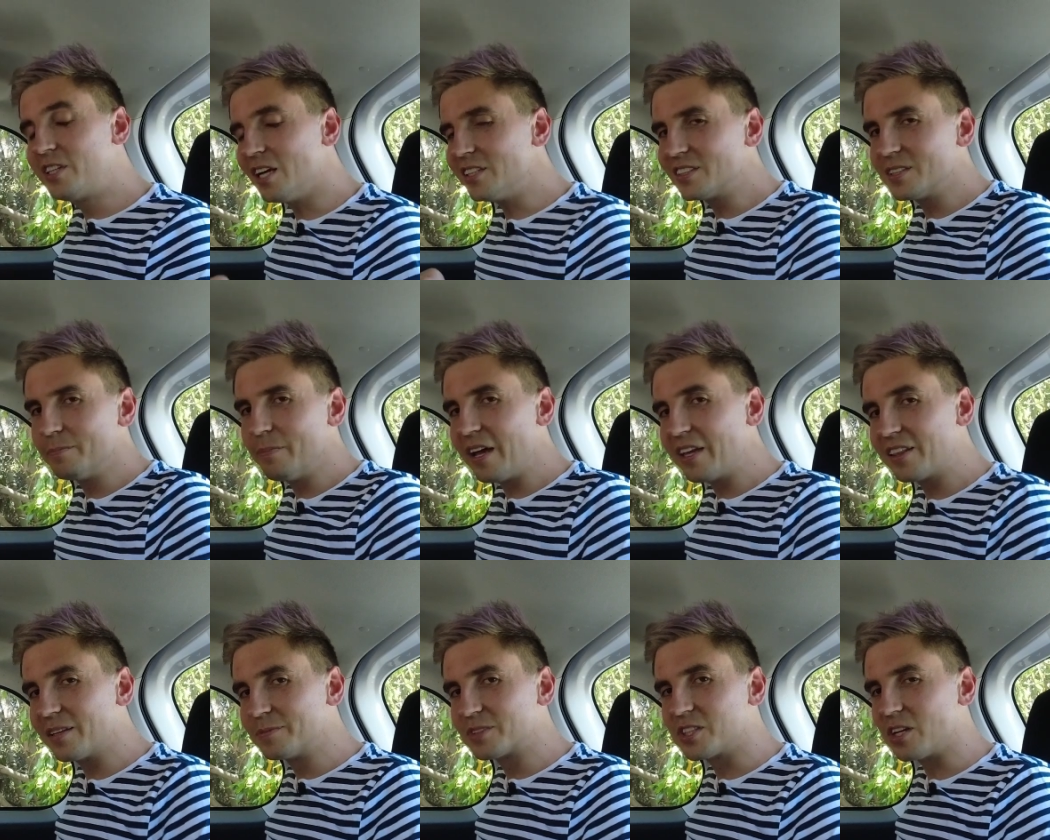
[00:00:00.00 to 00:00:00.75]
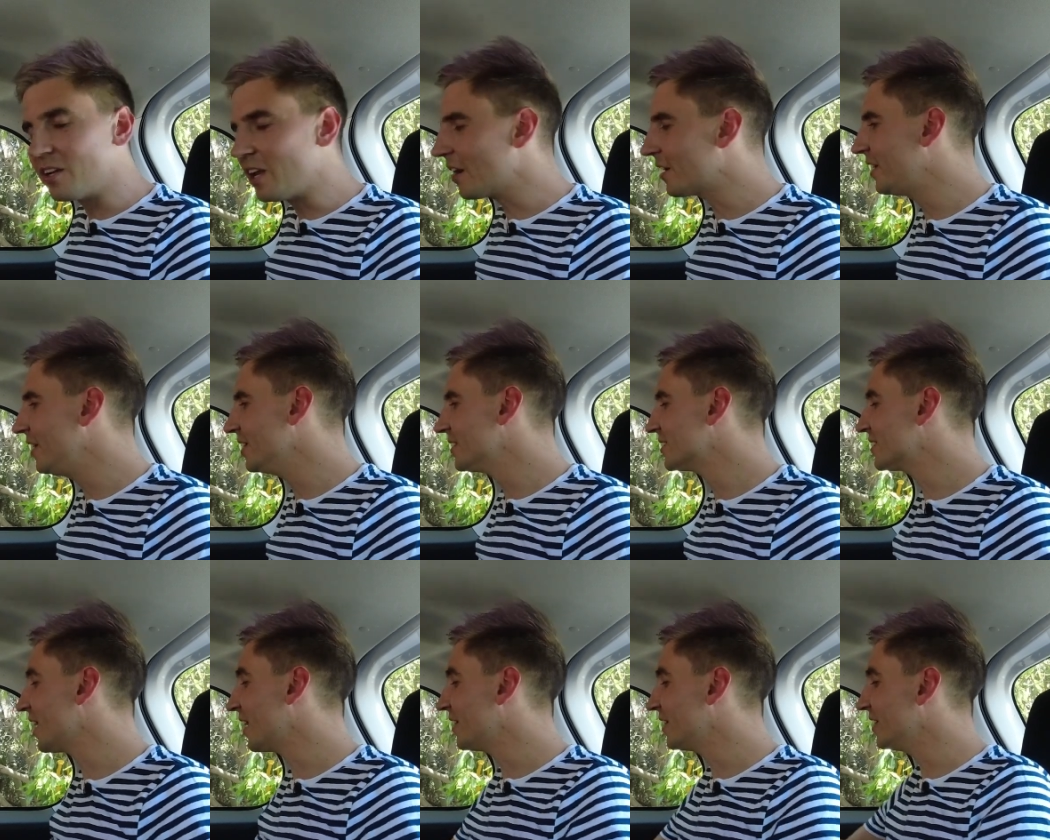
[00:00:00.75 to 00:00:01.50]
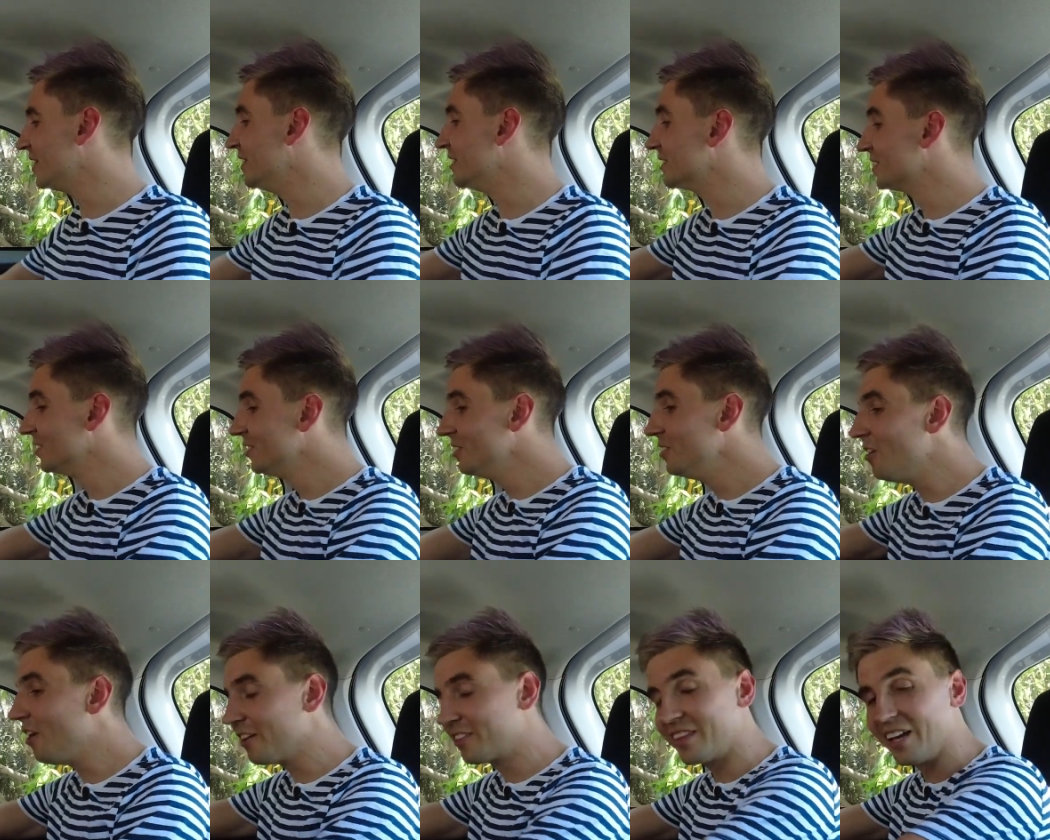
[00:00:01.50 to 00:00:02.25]
doesn't make them so lucky is that it is
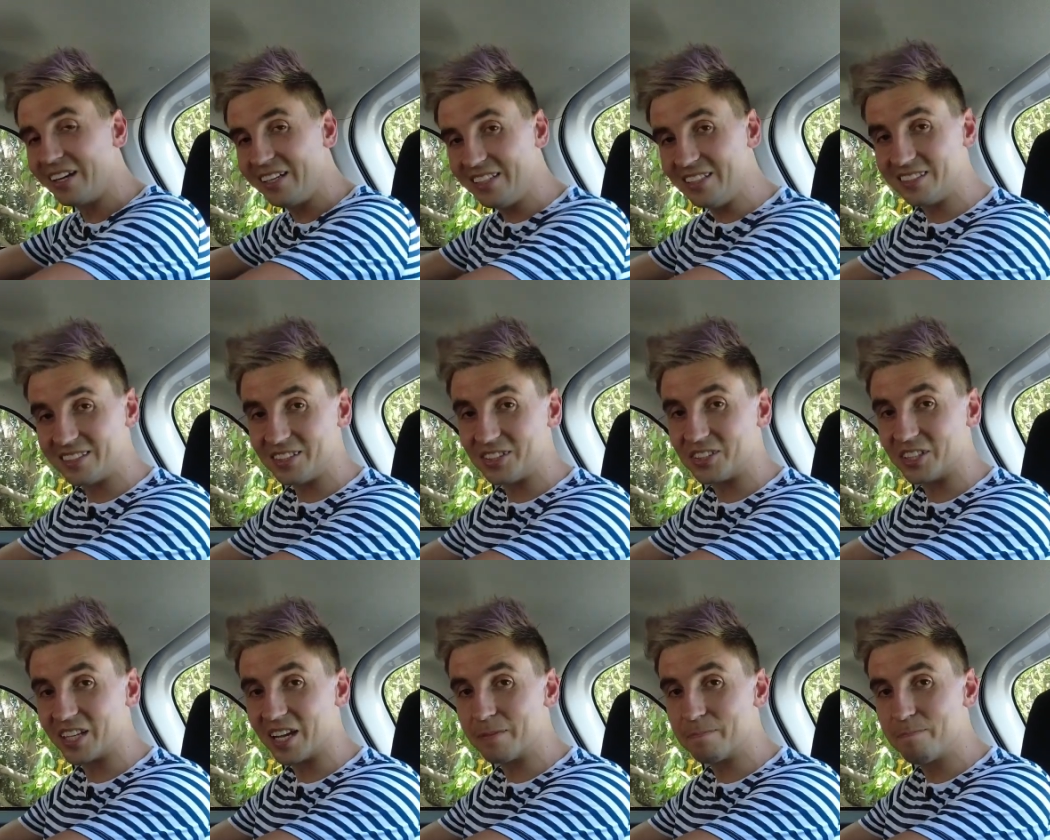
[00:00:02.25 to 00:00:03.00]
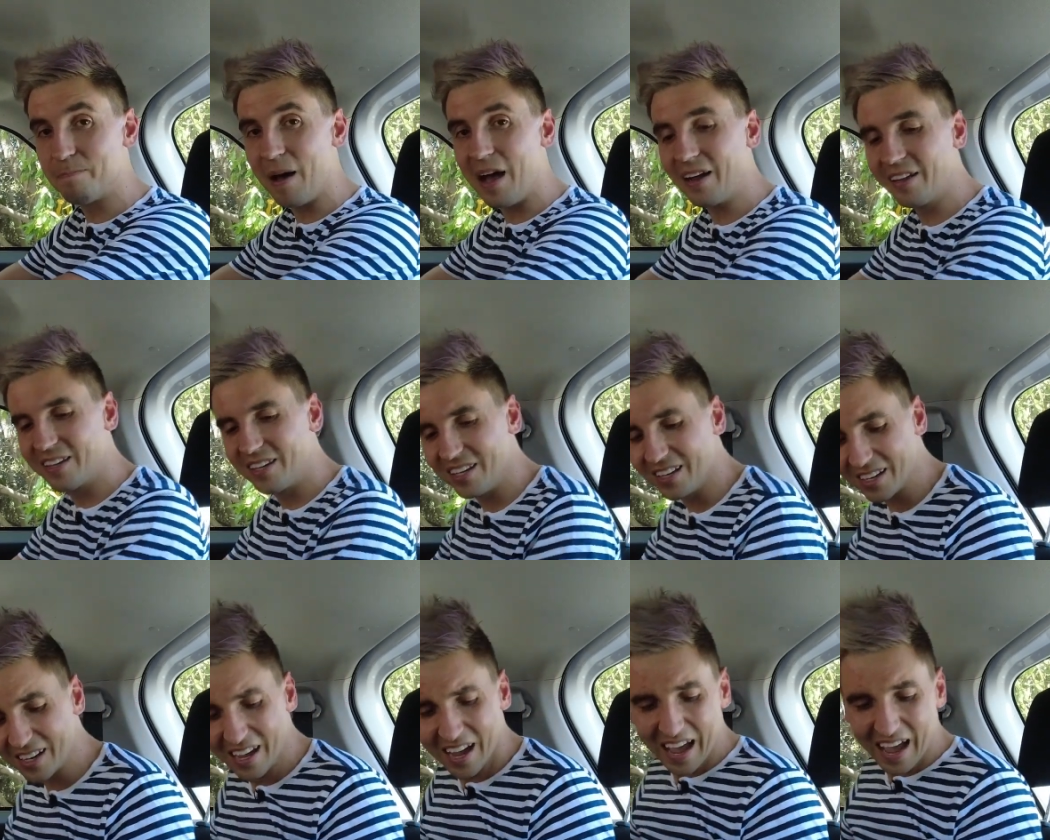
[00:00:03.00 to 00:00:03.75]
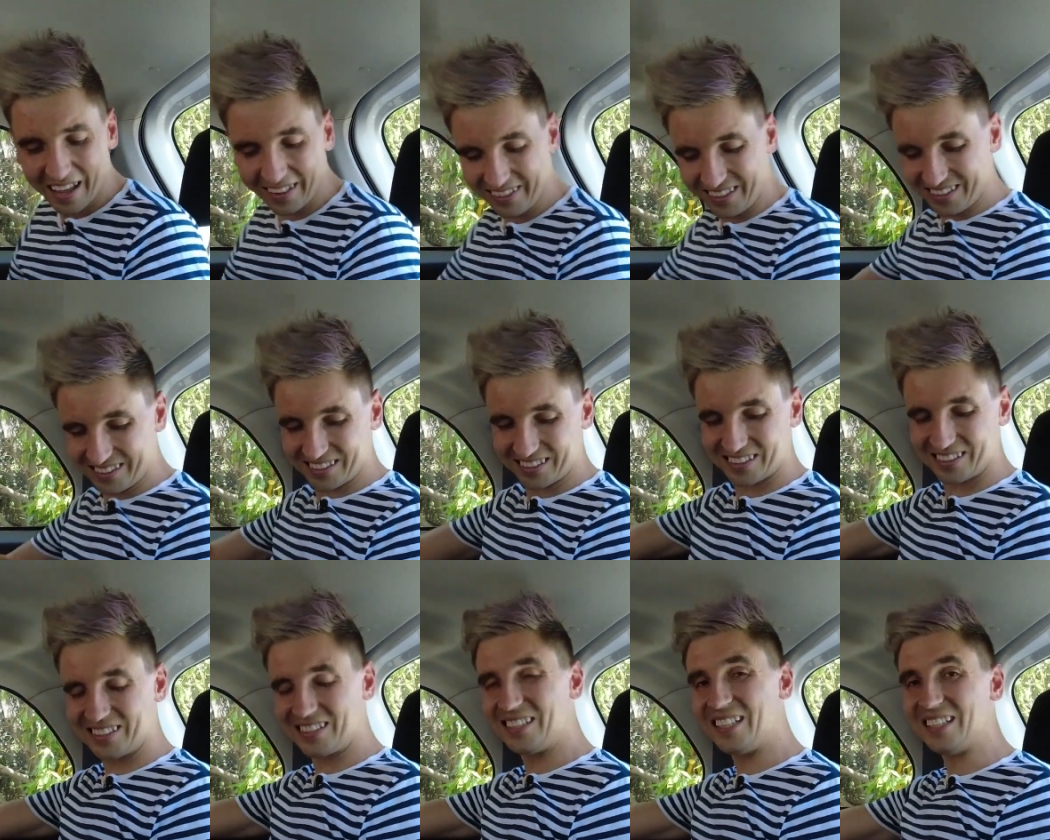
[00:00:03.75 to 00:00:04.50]
not that easy to get back here, and these
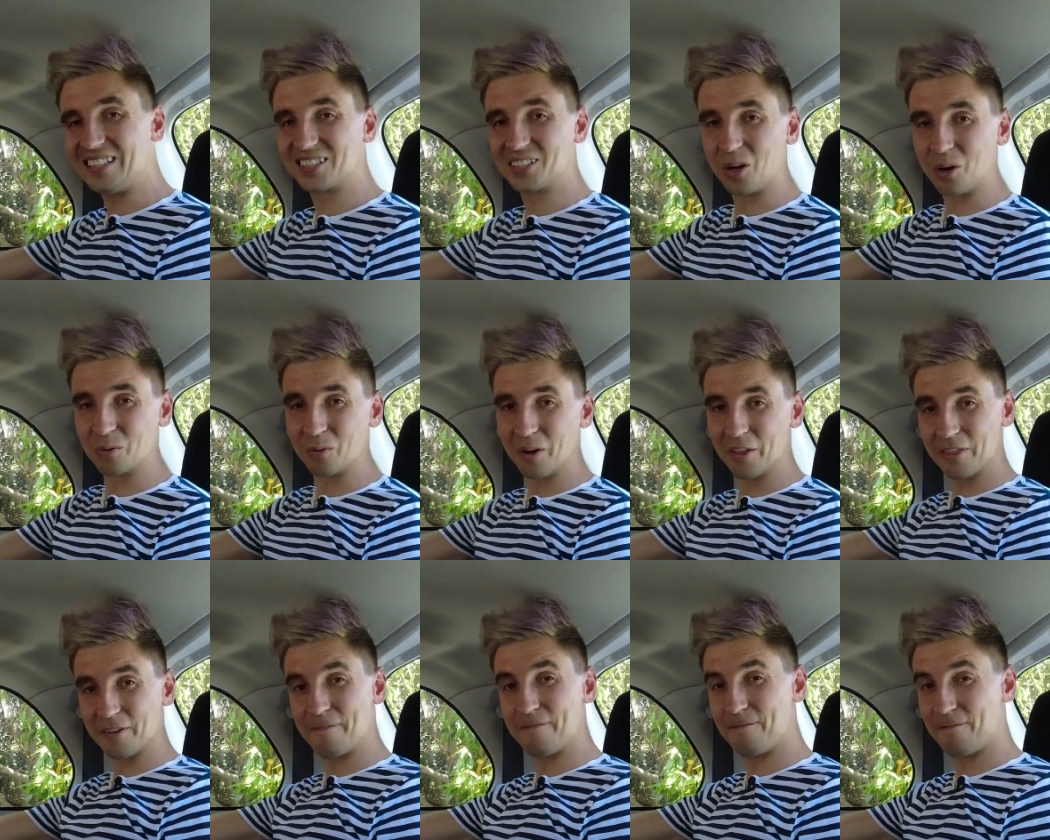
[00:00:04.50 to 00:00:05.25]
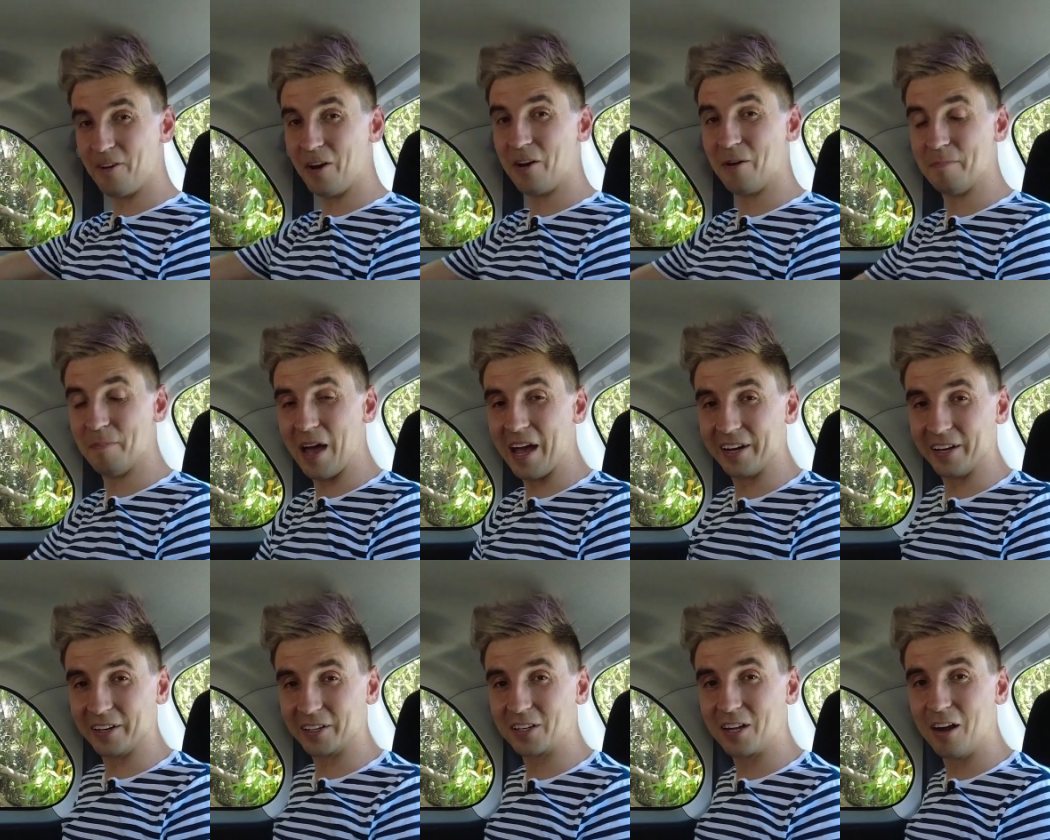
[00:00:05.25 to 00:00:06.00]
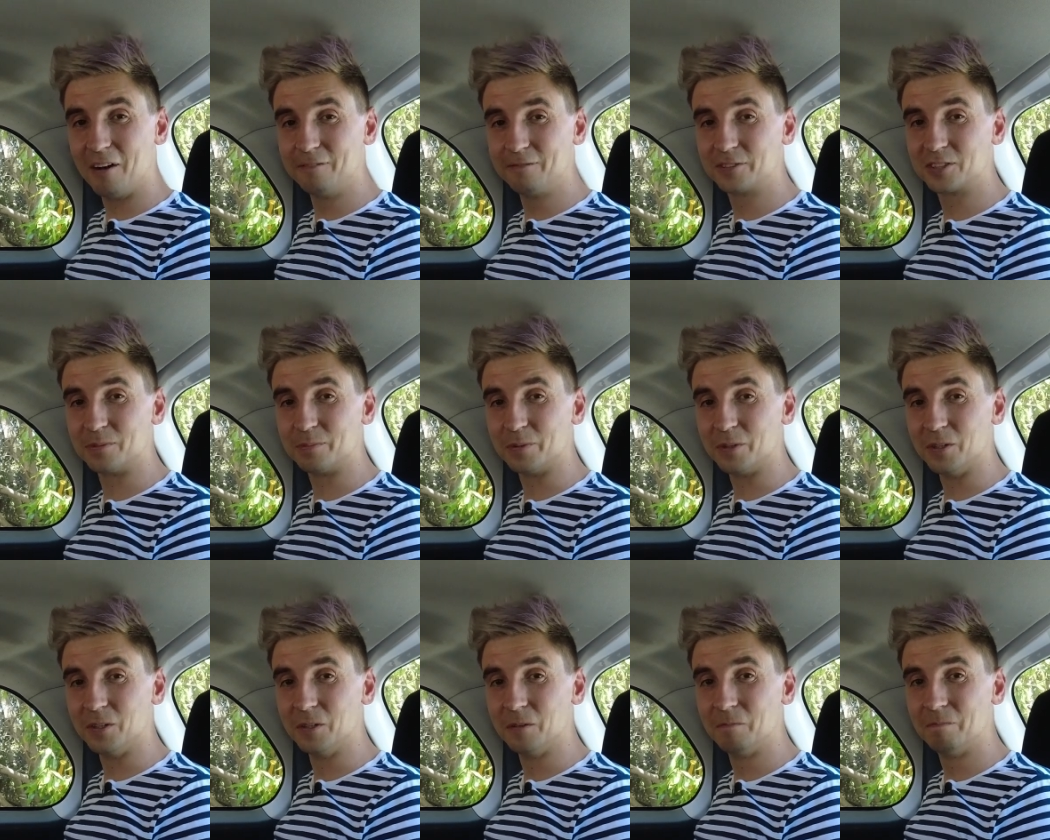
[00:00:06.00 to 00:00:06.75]
seats are rather firm and
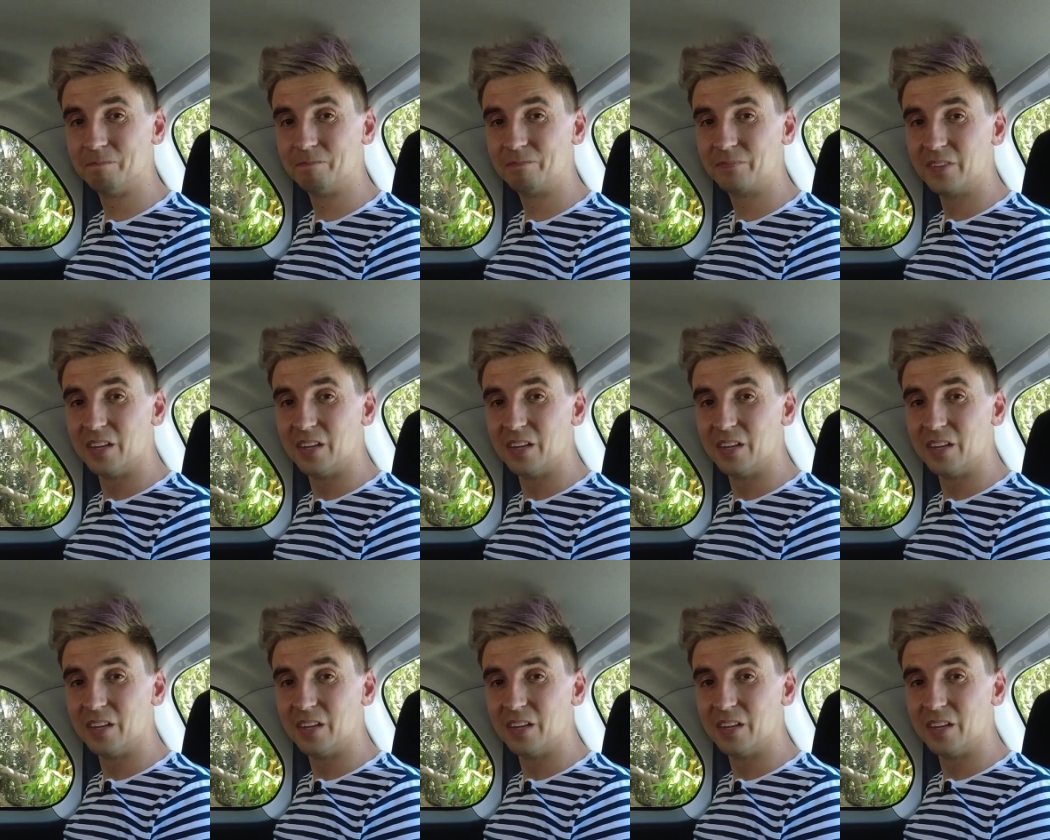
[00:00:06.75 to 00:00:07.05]
uncomfortable.